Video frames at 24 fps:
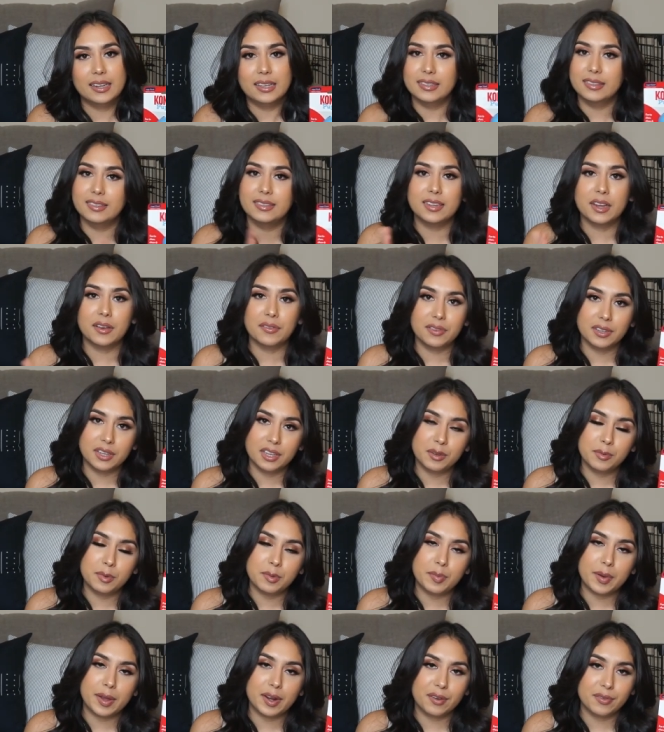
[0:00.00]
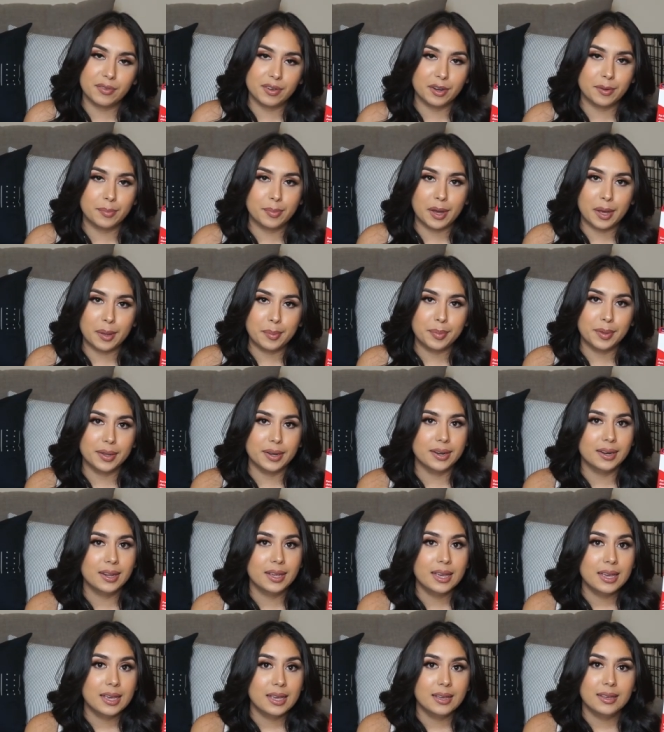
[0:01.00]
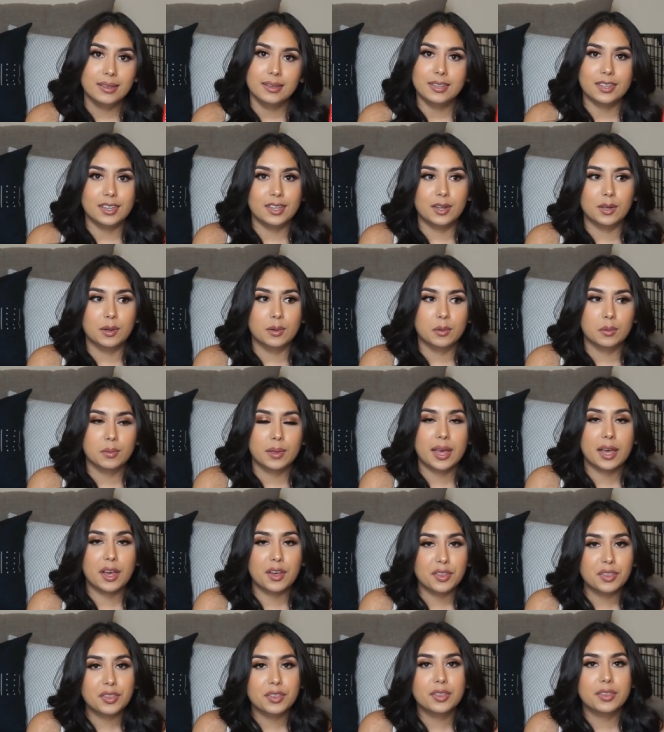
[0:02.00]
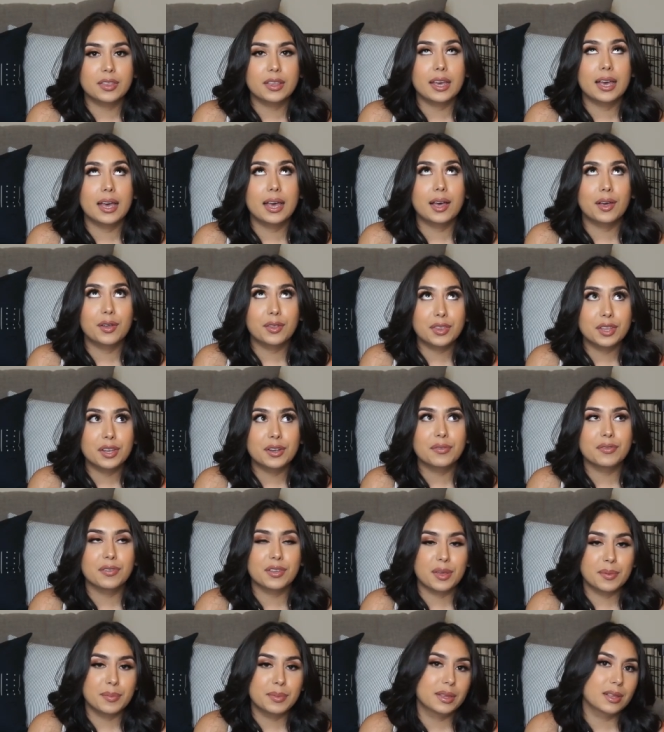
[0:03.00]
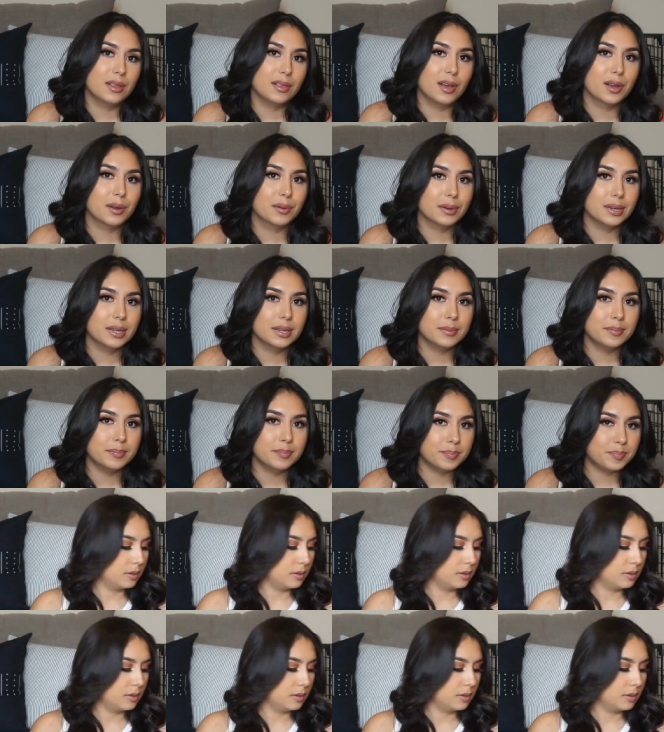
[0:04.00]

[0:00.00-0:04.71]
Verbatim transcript: It's definitely gonna be better for your pup and you know, health, healthier for them in the long run.